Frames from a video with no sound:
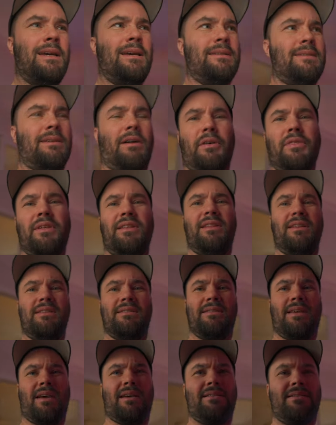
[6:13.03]
So I think these
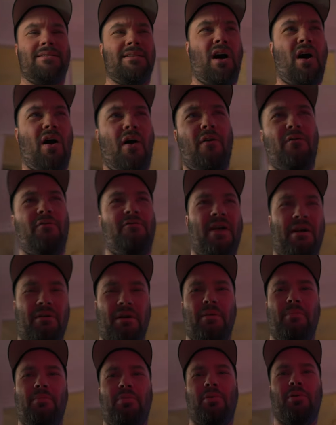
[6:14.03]
tests are
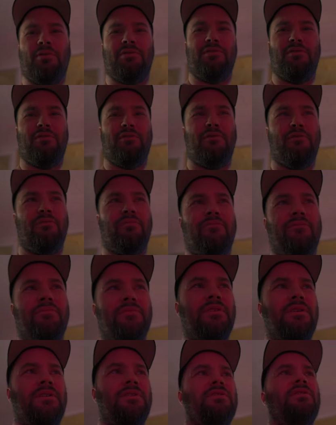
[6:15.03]
very important
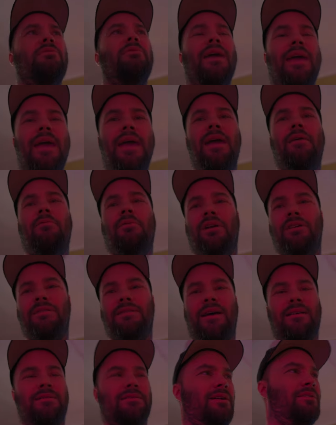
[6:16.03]
so you hear what it
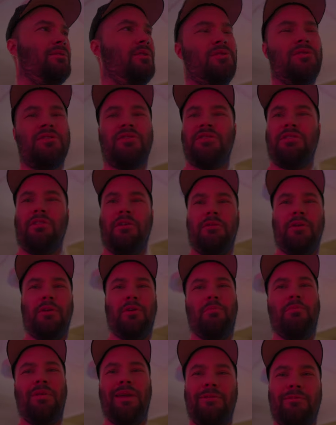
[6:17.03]
sounds like, not just showing
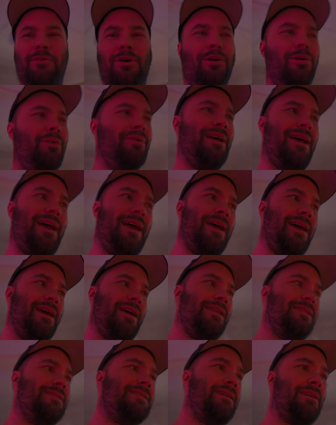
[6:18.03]
you B-roll
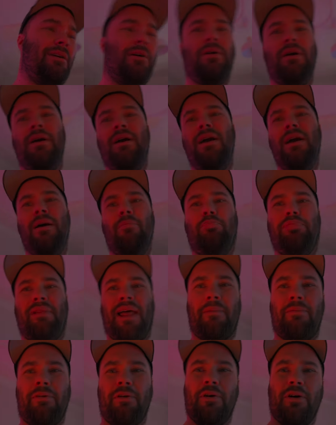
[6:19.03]
and, you know,
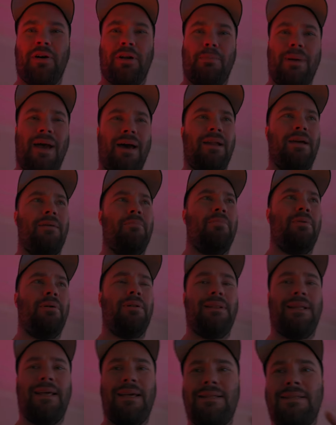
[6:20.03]
blabbering on about it,
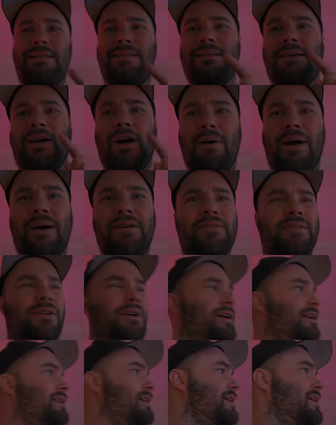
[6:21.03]
but let's go
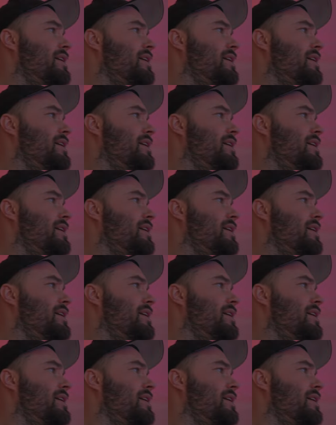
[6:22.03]
outside,